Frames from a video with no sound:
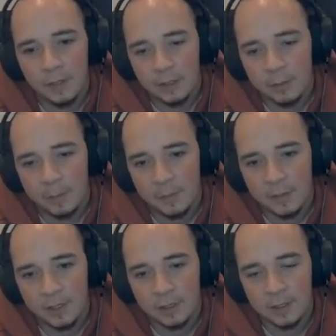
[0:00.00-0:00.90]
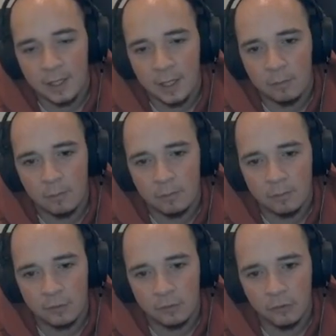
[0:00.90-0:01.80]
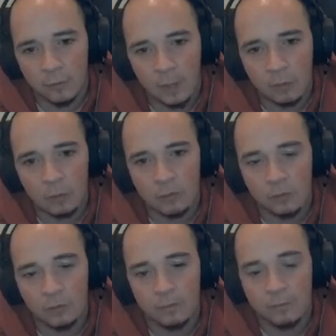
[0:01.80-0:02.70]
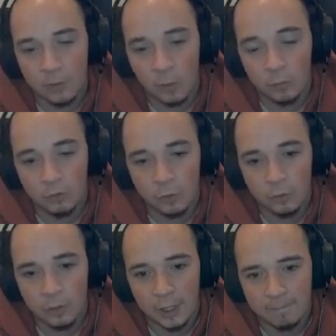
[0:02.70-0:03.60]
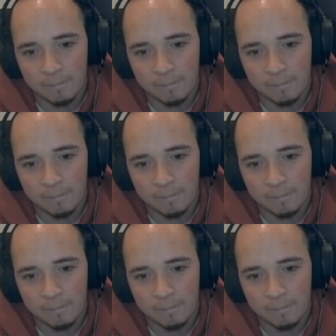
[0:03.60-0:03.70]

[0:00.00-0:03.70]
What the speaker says: You might be thinking now, just jump the room. Don't do that.